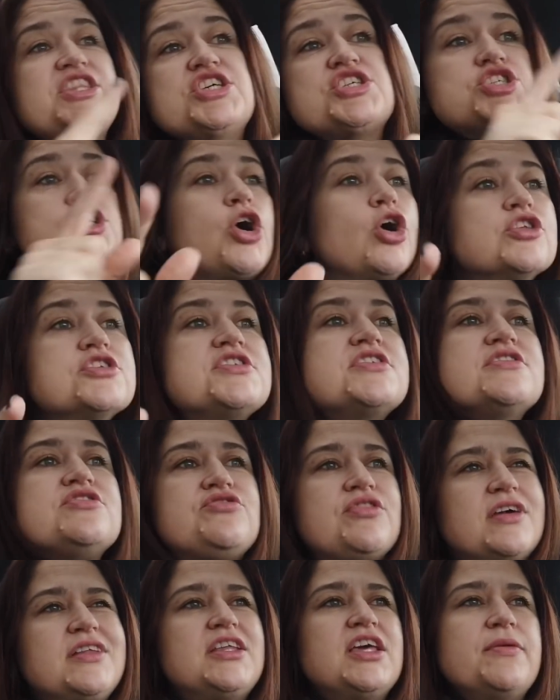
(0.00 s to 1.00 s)

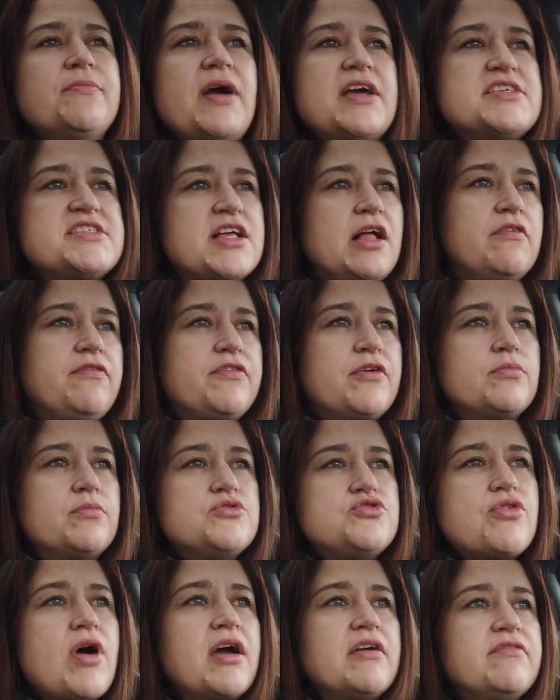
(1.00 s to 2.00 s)
disconcentrating myself
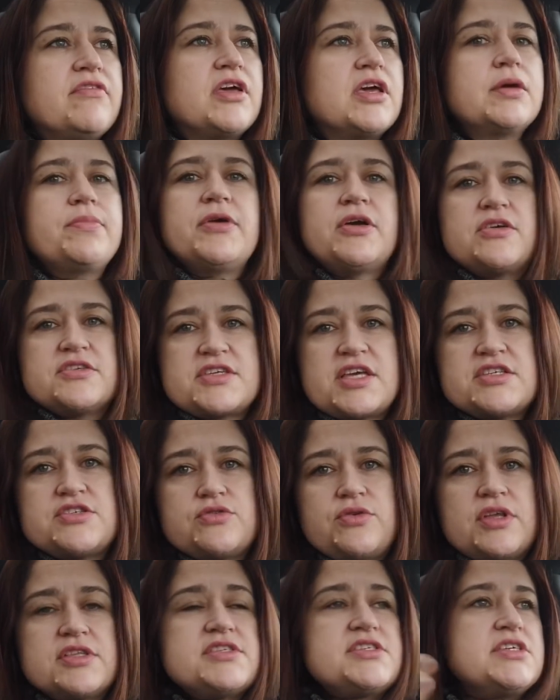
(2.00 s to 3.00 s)
from driving, because
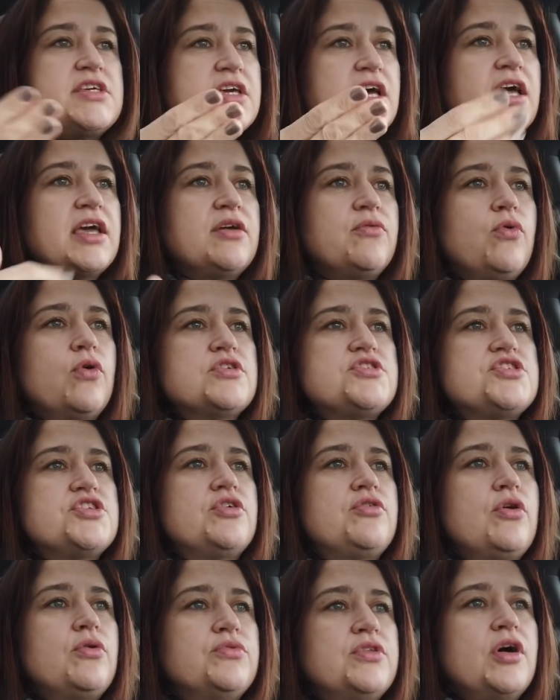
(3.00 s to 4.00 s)
as you can see, I watch
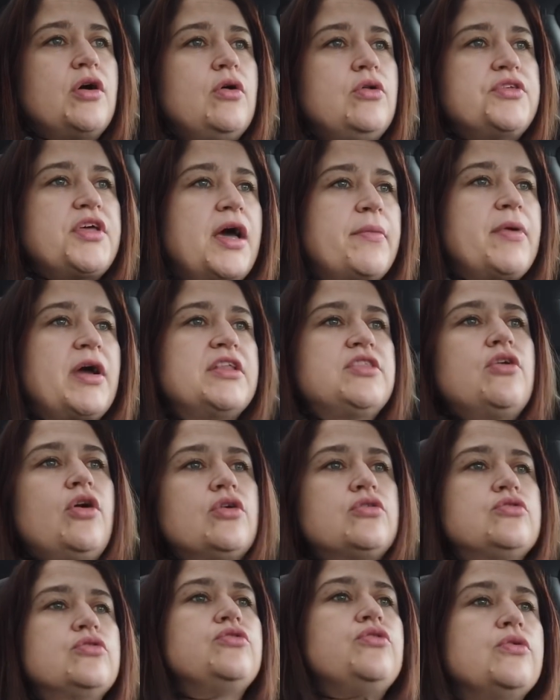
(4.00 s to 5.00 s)
the road the whole time I
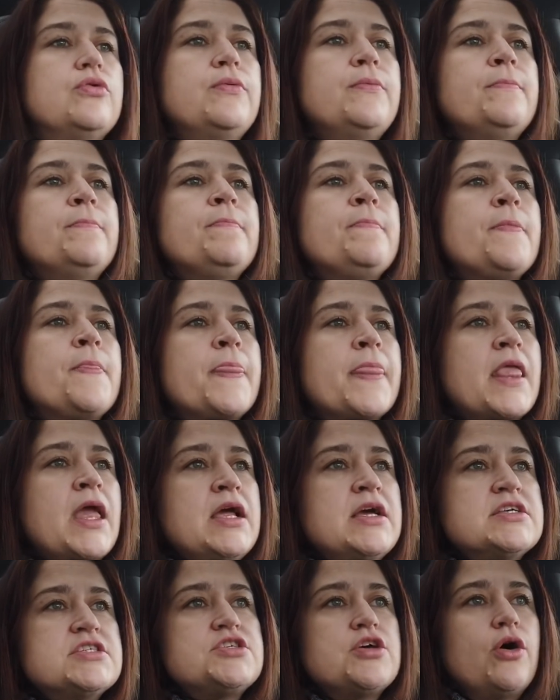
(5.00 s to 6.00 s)
talk to you,
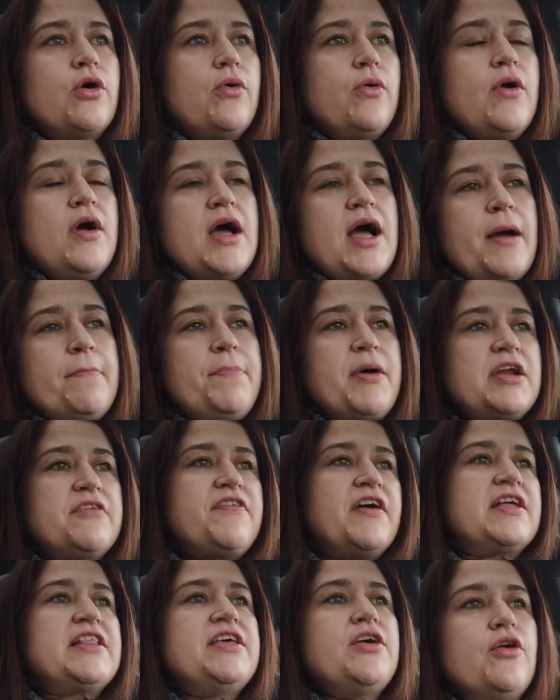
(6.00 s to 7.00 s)
so I'm
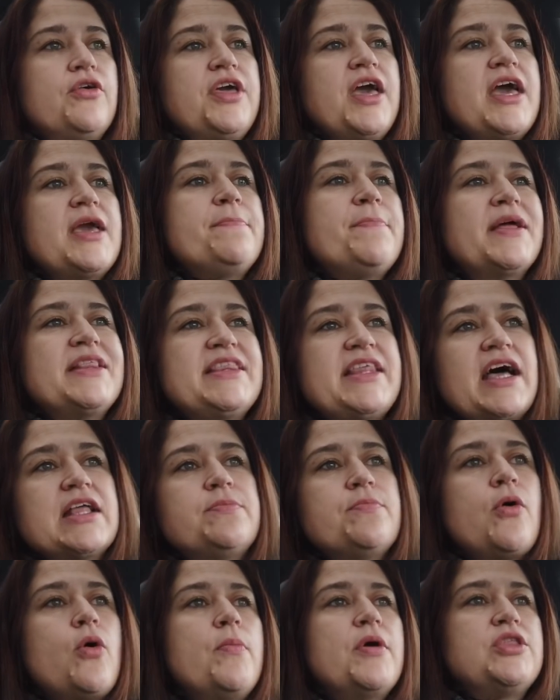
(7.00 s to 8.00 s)
perfectly okay. But
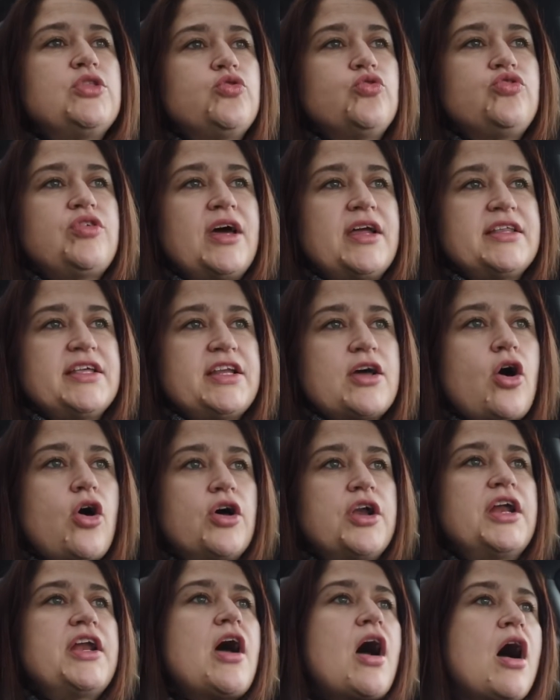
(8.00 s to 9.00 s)
that moment to turn it
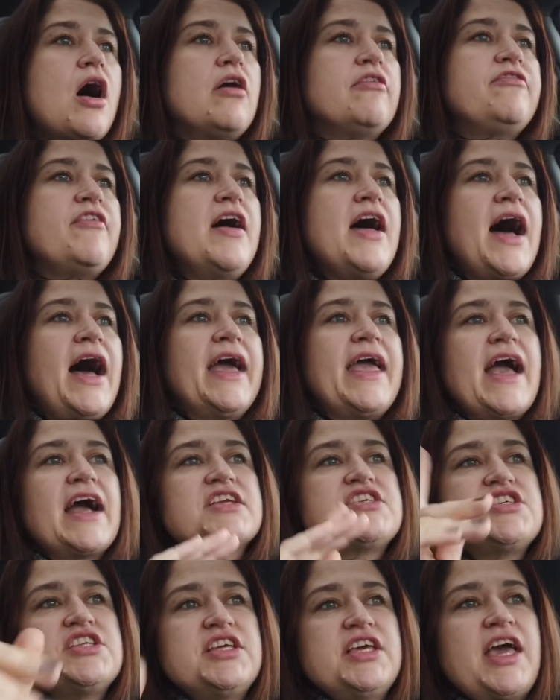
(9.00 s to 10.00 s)
on and off, I
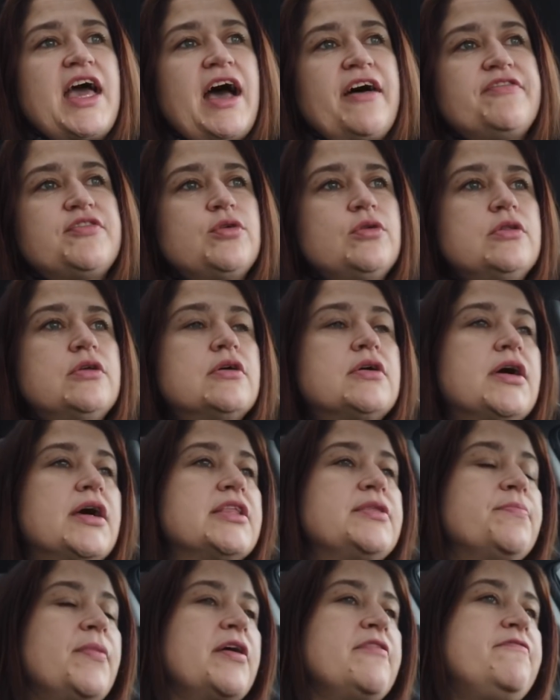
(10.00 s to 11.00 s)
actually have to look
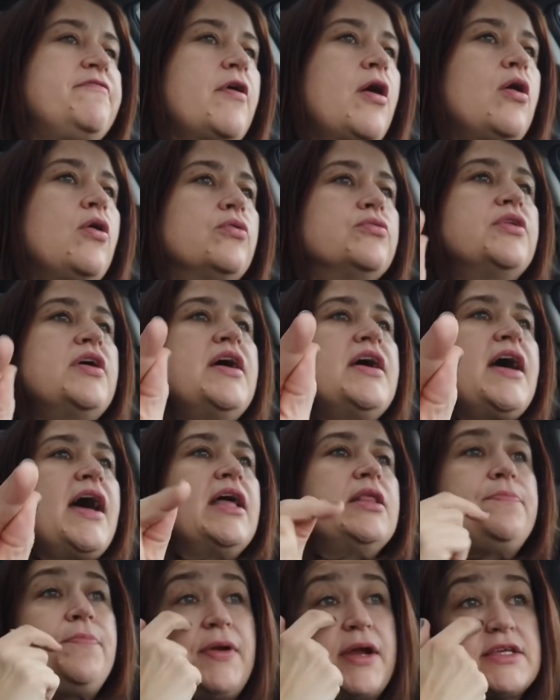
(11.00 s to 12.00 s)
at my phone
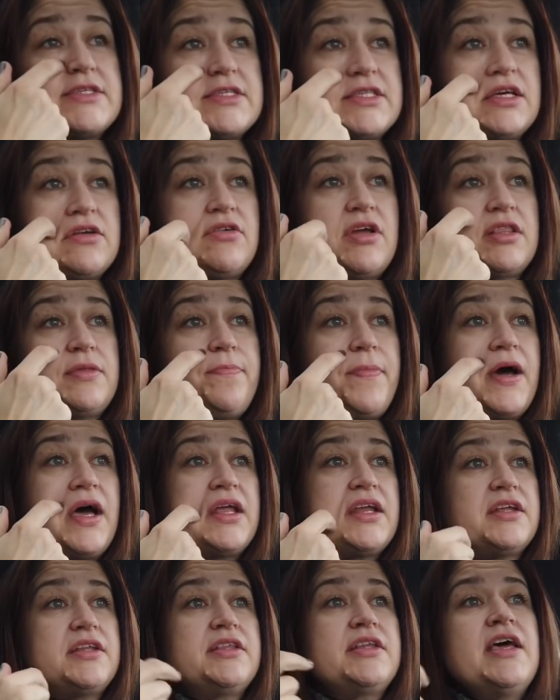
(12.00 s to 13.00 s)
and press the red
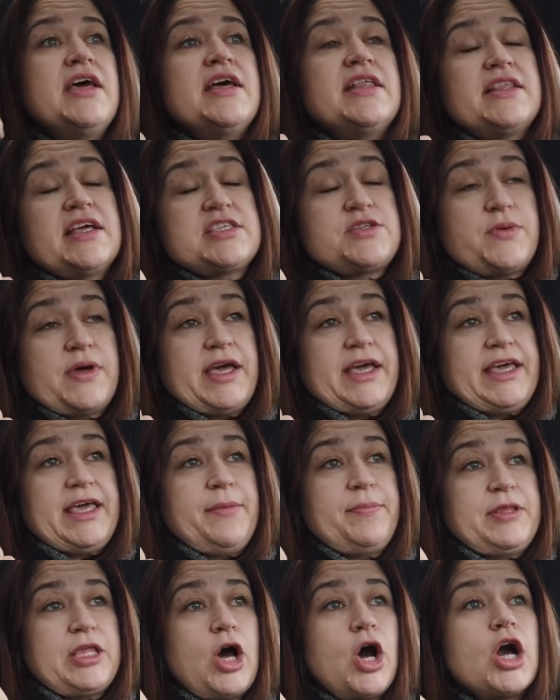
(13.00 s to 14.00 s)
button. That's why I
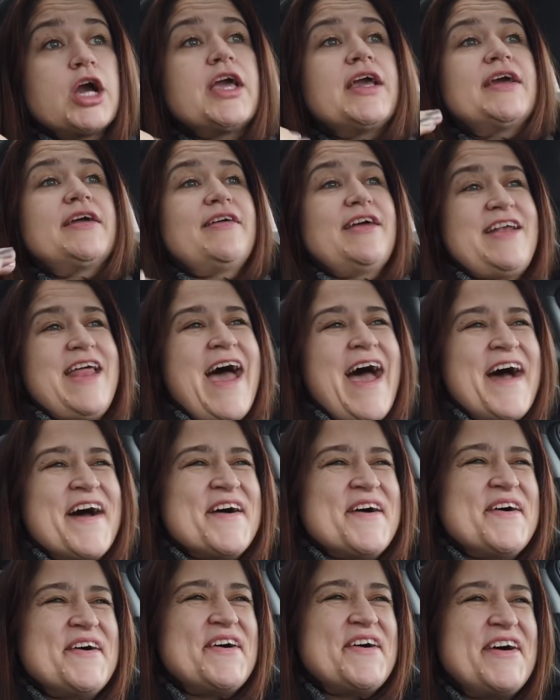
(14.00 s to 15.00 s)
keep talking right
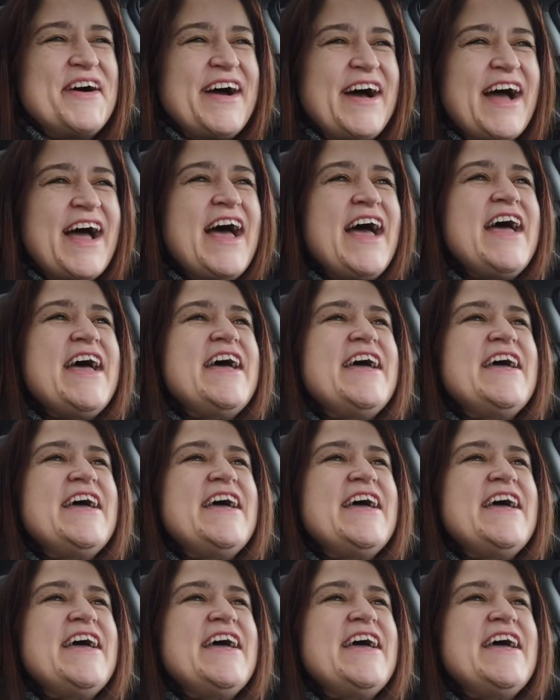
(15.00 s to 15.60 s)
now.